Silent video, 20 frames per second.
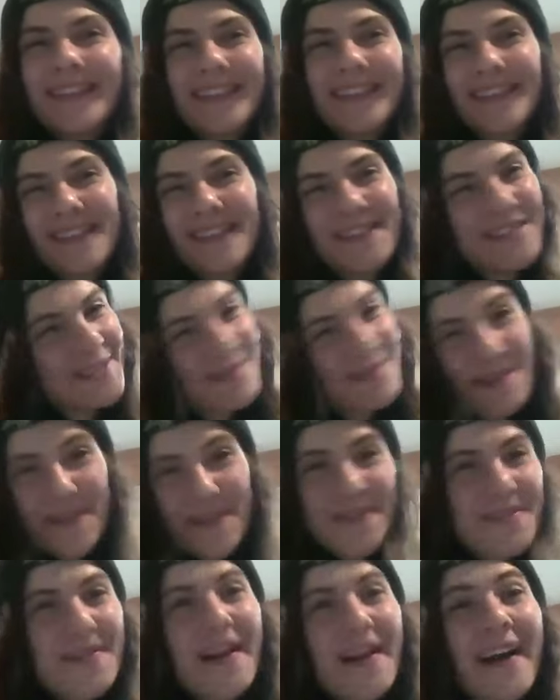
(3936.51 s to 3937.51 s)
you just want
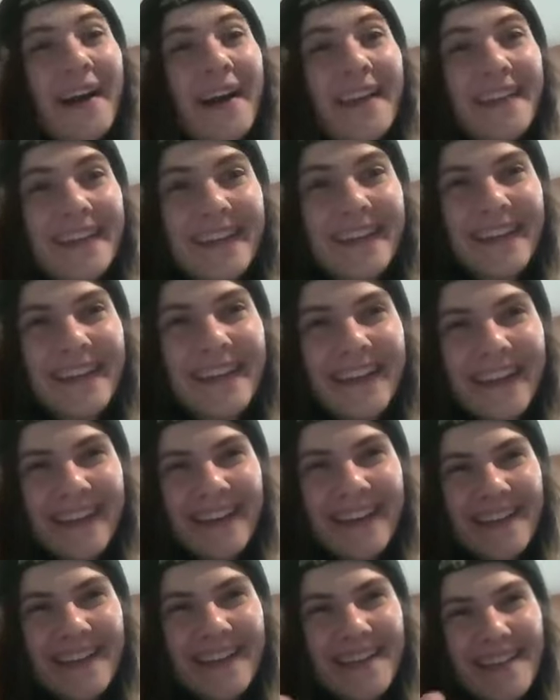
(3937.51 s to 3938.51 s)
to cry?
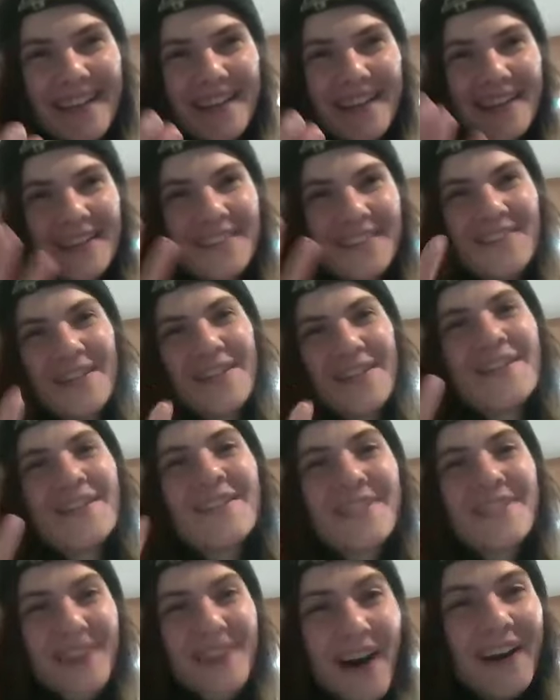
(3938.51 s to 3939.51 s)
What are
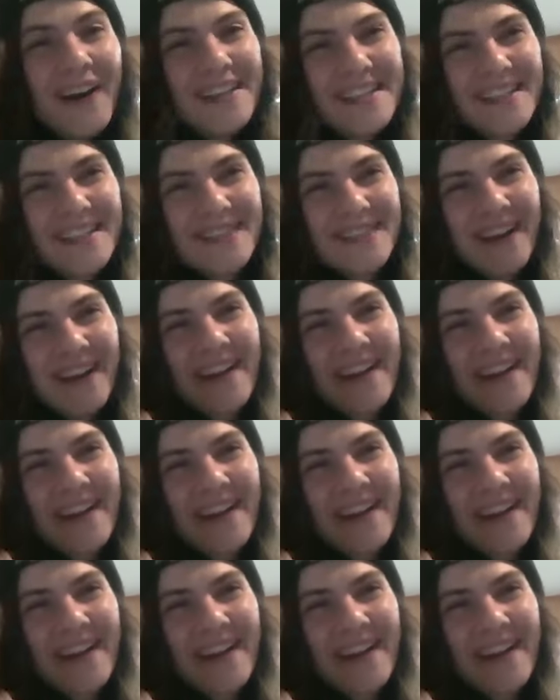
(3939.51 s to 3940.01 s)
your thoughts?